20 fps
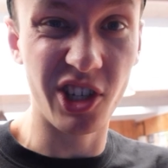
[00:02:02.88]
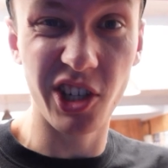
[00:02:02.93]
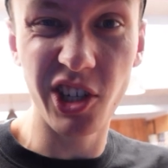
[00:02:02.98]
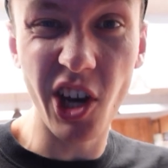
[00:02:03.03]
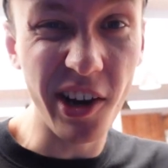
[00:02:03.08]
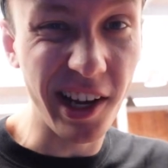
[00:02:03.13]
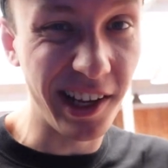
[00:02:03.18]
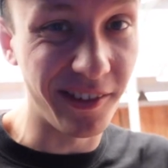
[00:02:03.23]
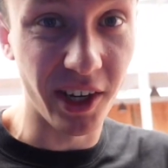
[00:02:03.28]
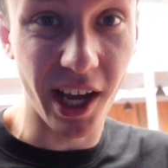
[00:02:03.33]
So you
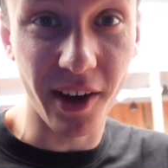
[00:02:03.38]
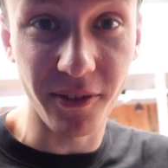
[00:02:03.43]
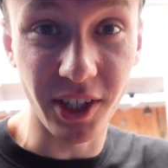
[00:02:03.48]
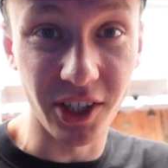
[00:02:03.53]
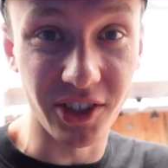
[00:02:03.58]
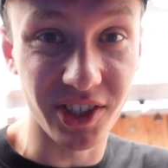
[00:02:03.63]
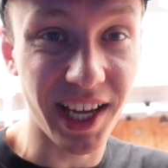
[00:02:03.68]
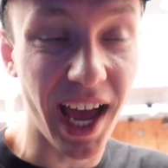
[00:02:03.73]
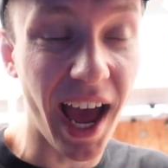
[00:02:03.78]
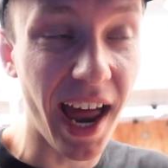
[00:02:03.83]
don't even have
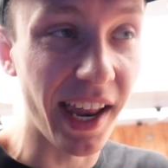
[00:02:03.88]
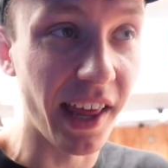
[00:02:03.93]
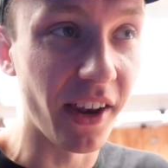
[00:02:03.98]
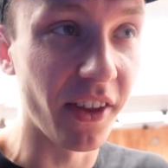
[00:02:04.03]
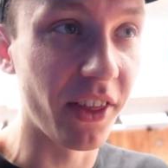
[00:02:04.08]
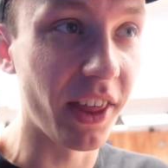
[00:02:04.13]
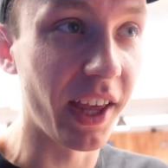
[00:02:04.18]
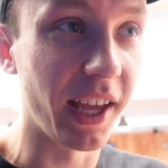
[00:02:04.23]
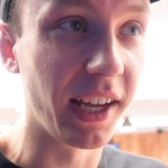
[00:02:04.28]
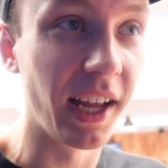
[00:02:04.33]
to scan
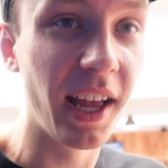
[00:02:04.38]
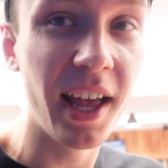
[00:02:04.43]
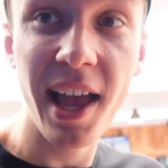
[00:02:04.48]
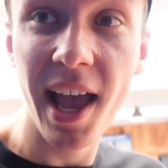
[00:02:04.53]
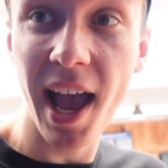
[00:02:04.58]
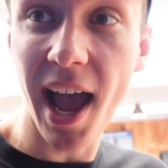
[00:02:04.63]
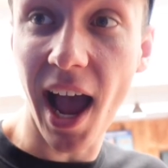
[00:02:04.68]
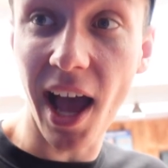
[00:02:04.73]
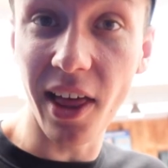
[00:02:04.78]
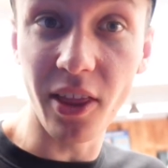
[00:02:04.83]
anything
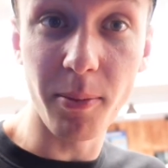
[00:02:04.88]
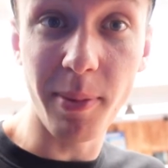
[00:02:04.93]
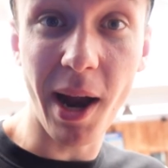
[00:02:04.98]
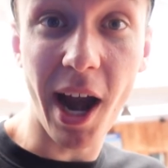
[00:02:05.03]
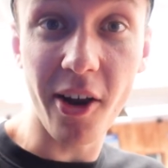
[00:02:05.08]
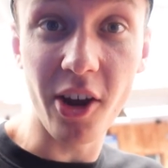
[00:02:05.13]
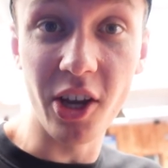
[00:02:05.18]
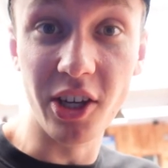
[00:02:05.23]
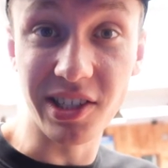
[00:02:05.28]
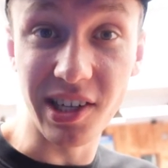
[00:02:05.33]
at the
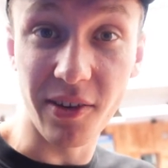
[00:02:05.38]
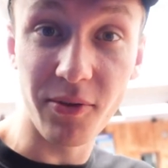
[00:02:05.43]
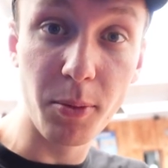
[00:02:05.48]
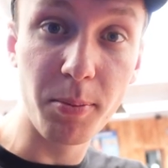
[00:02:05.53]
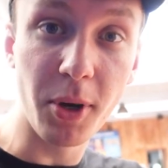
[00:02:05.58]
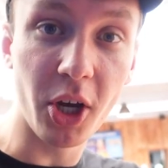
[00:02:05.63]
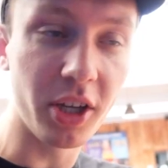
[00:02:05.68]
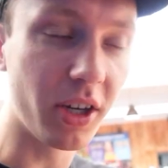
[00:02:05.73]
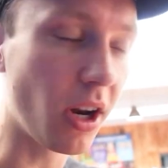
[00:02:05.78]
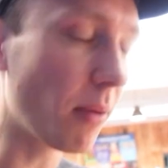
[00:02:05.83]
barriers if you
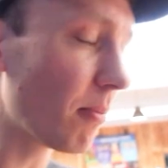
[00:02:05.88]
put your